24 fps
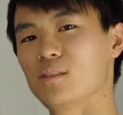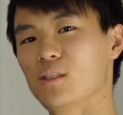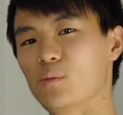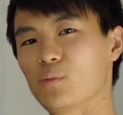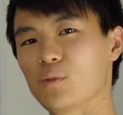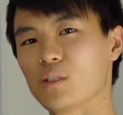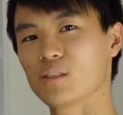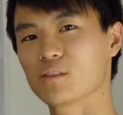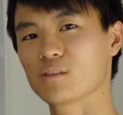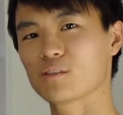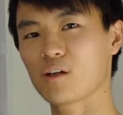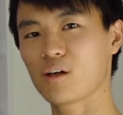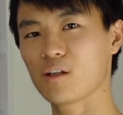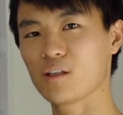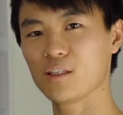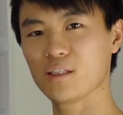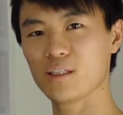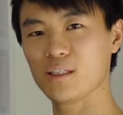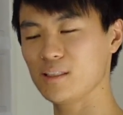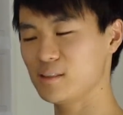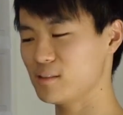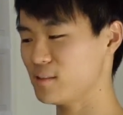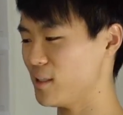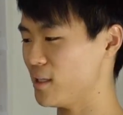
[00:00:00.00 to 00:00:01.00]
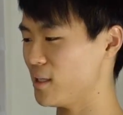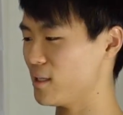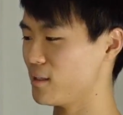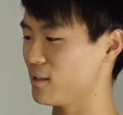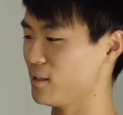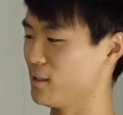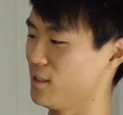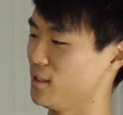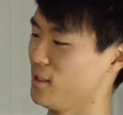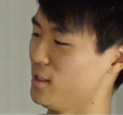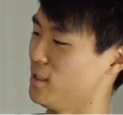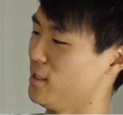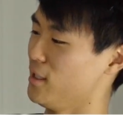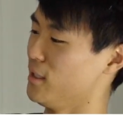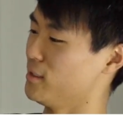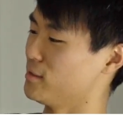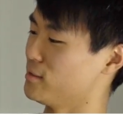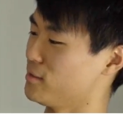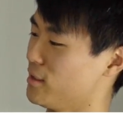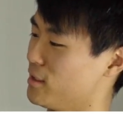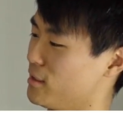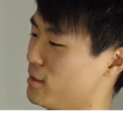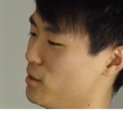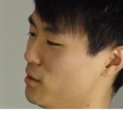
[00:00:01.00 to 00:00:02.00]
You know, yeah. Solid. It's like.
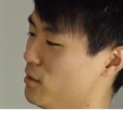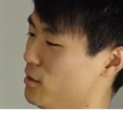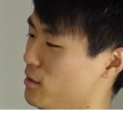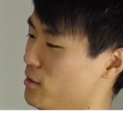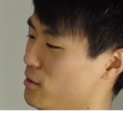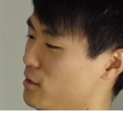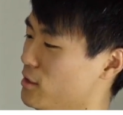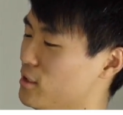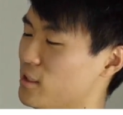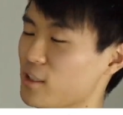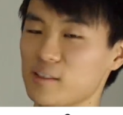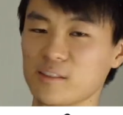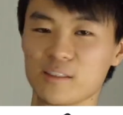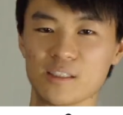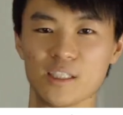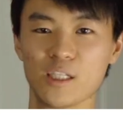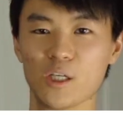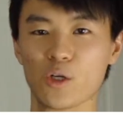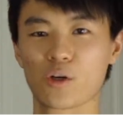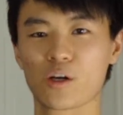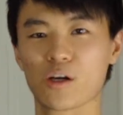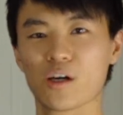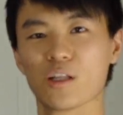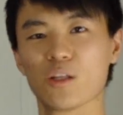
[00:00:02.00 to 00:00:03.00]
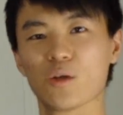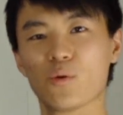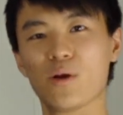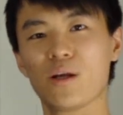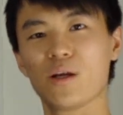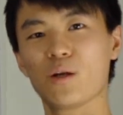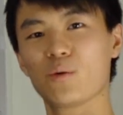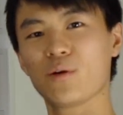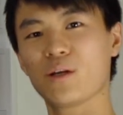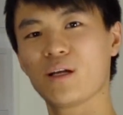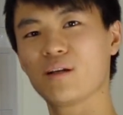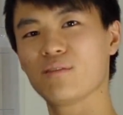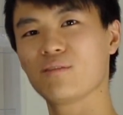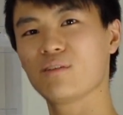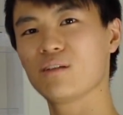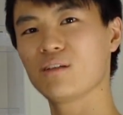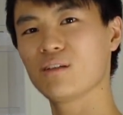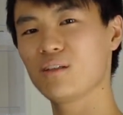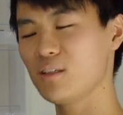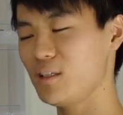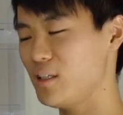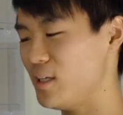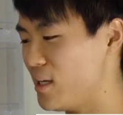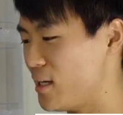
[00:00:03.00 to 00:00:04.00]
Like the, the tuxedo colorway or
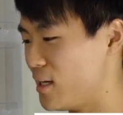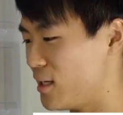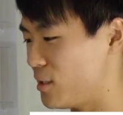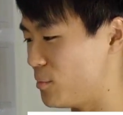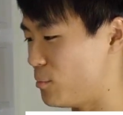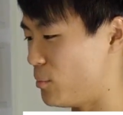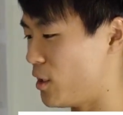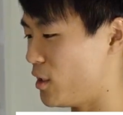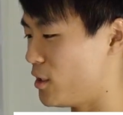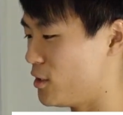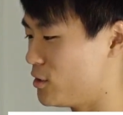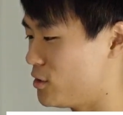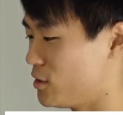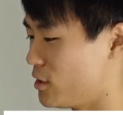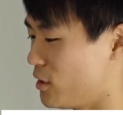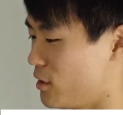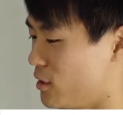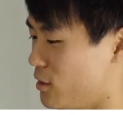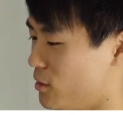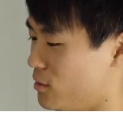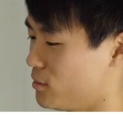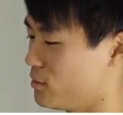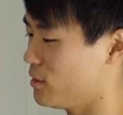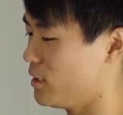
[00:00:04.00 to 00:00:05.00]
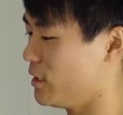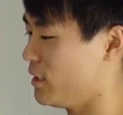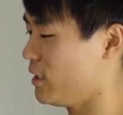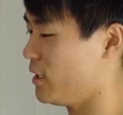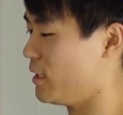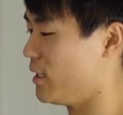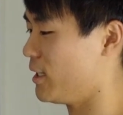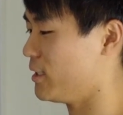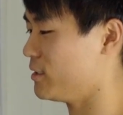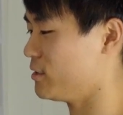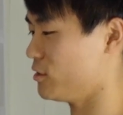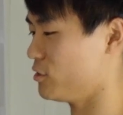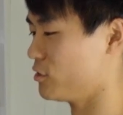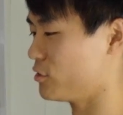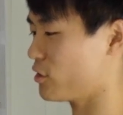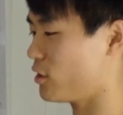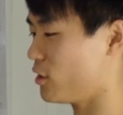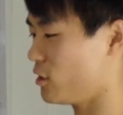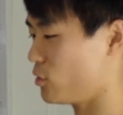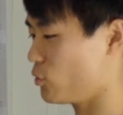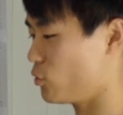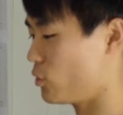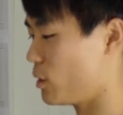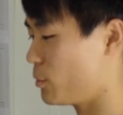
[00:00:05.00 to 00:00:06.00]
whatever, yeah, the monotone, and it has a
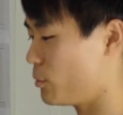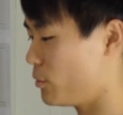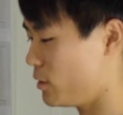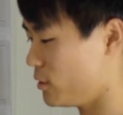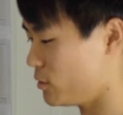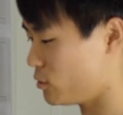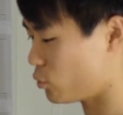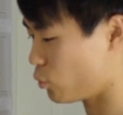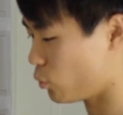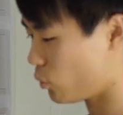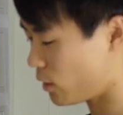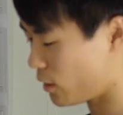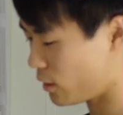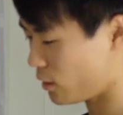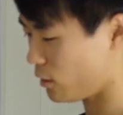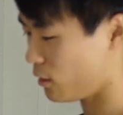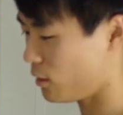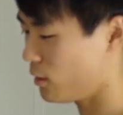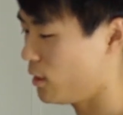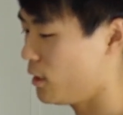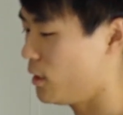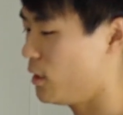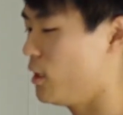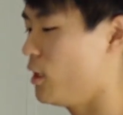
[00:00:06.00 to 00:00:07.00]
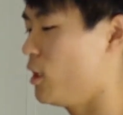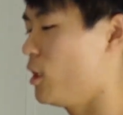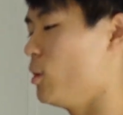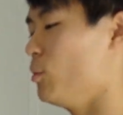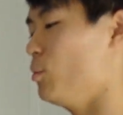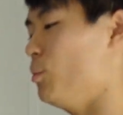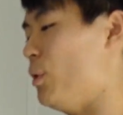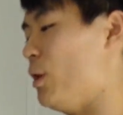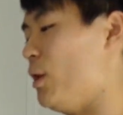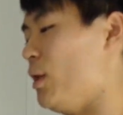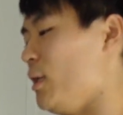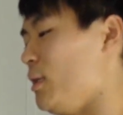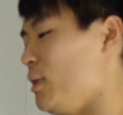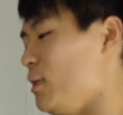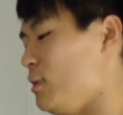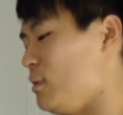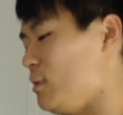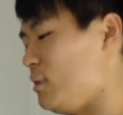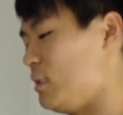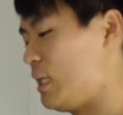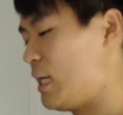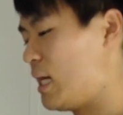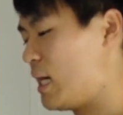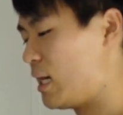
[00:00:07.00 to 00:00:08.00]
solid rubber as well. But
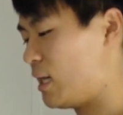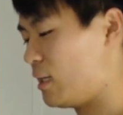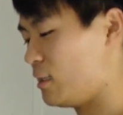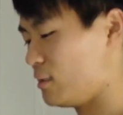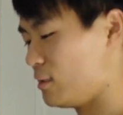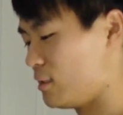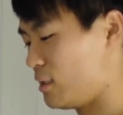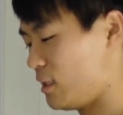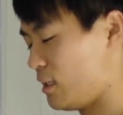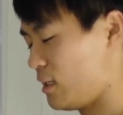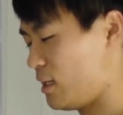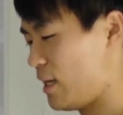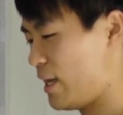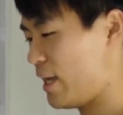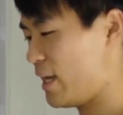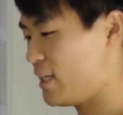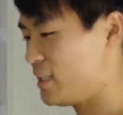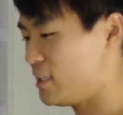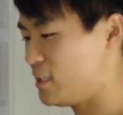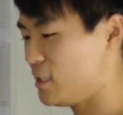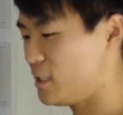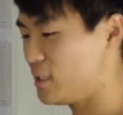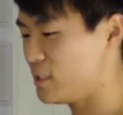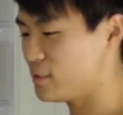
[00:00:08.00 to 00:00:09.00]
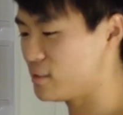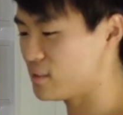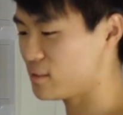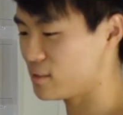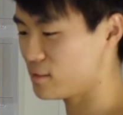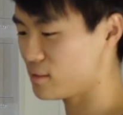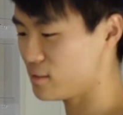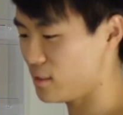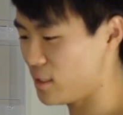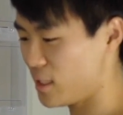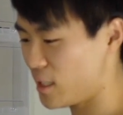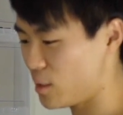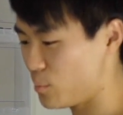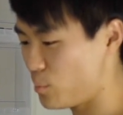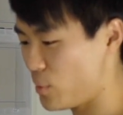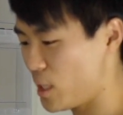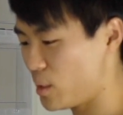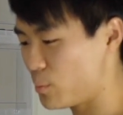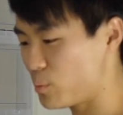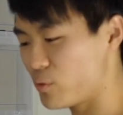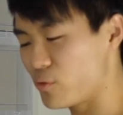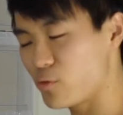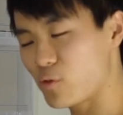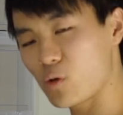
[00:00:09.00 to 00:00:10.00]
yeah, the A D's not a
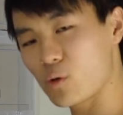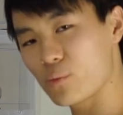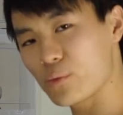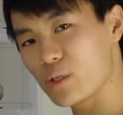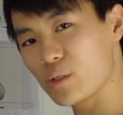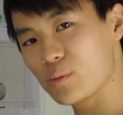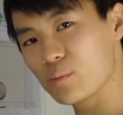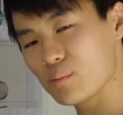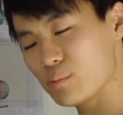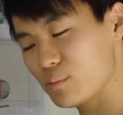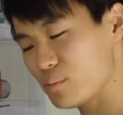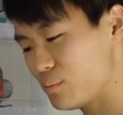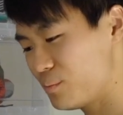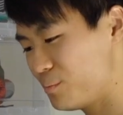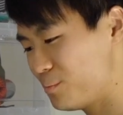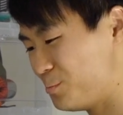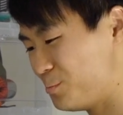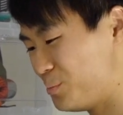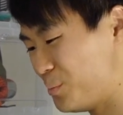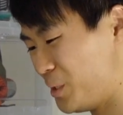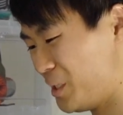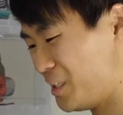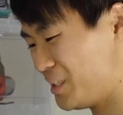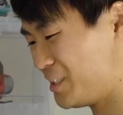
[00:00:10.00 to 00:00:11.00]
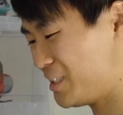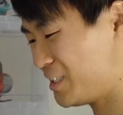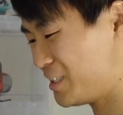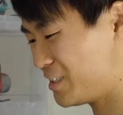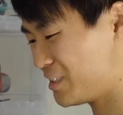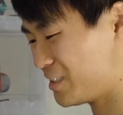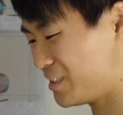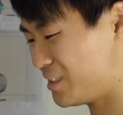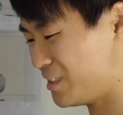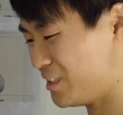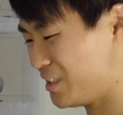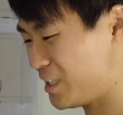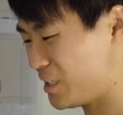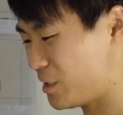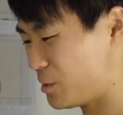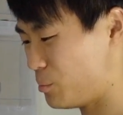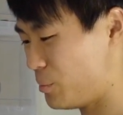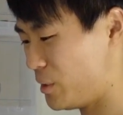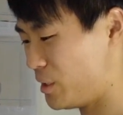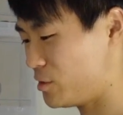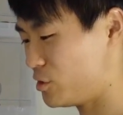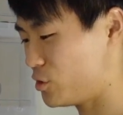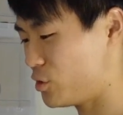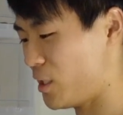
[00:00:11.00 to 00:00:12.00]
bad performer, but just not the
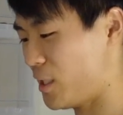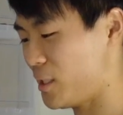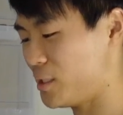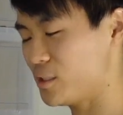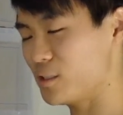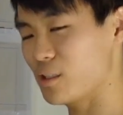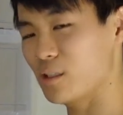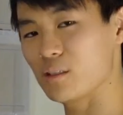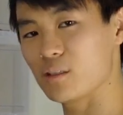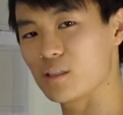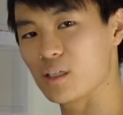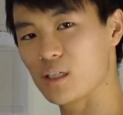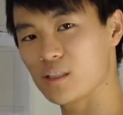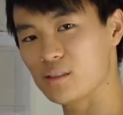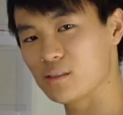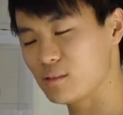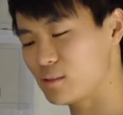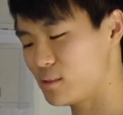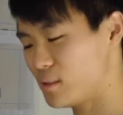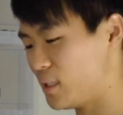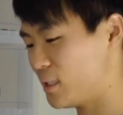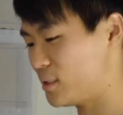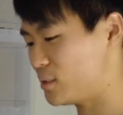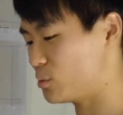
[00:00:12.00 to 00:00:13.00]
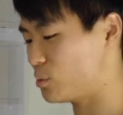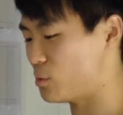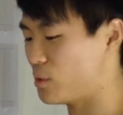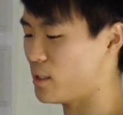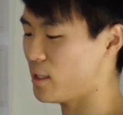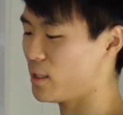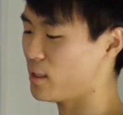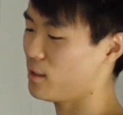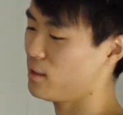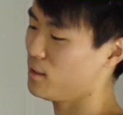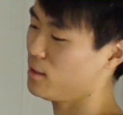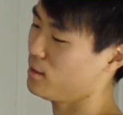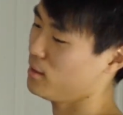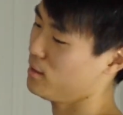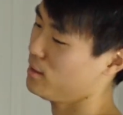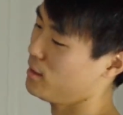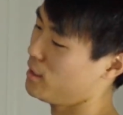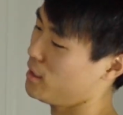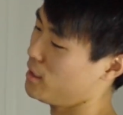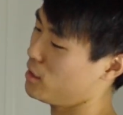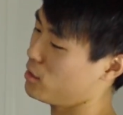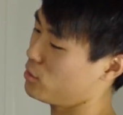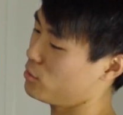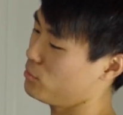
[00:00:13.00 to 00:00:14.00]
best traction on dust. That's why
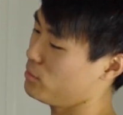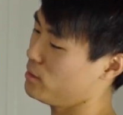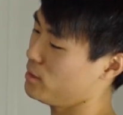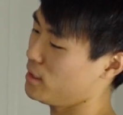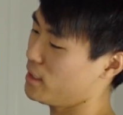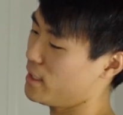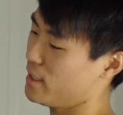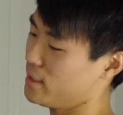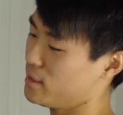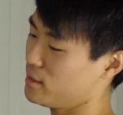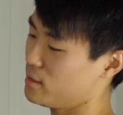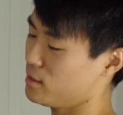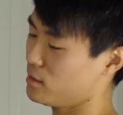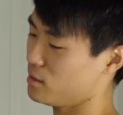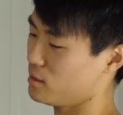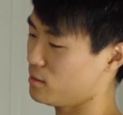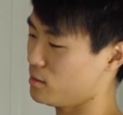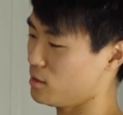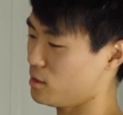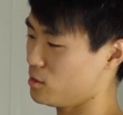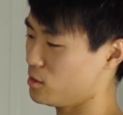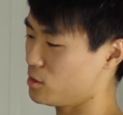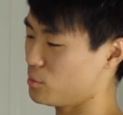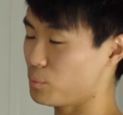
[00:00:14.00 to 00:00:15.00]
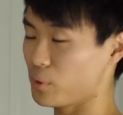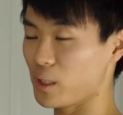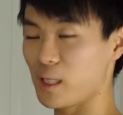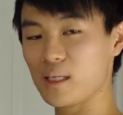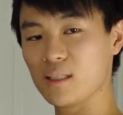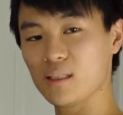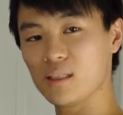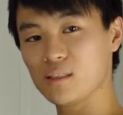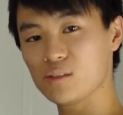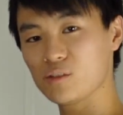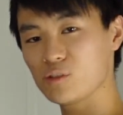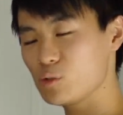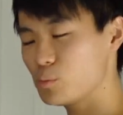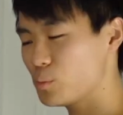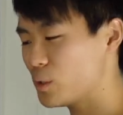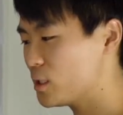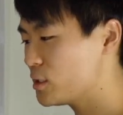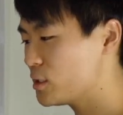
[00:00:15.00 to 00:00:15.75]
I don't really like to, to play in these too